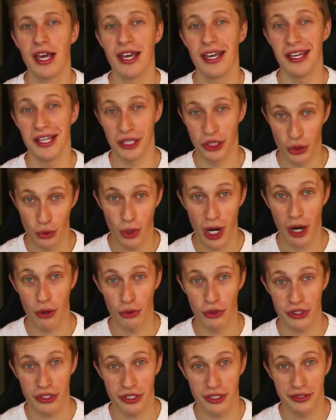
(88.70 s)
in 2
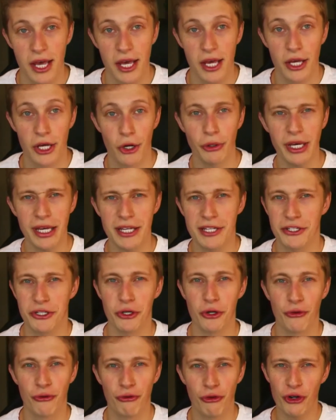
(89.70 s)
hours. Okay,
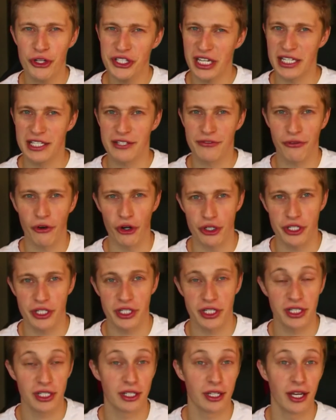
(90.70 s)
so first things first,
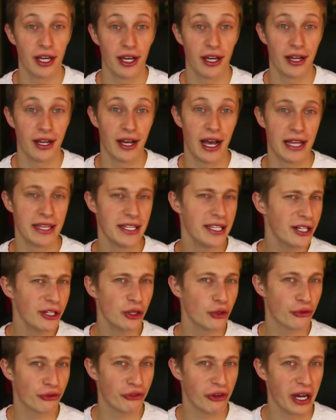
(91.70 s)
I needed
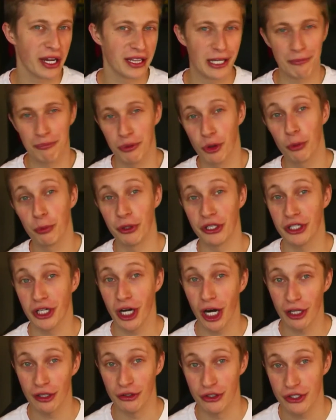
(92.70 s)
to find appropriate
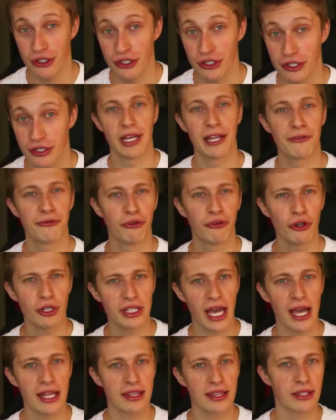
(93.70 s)
colors. And for
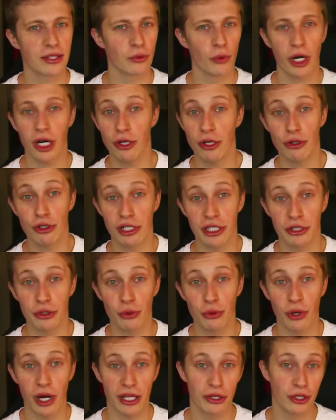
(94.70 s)
that, what I usually
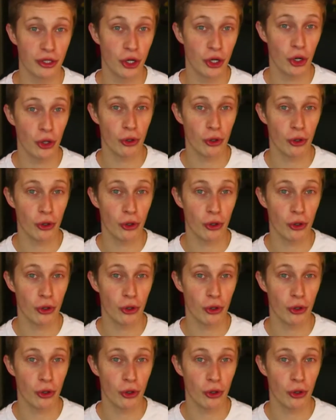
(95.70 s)
do, I'd go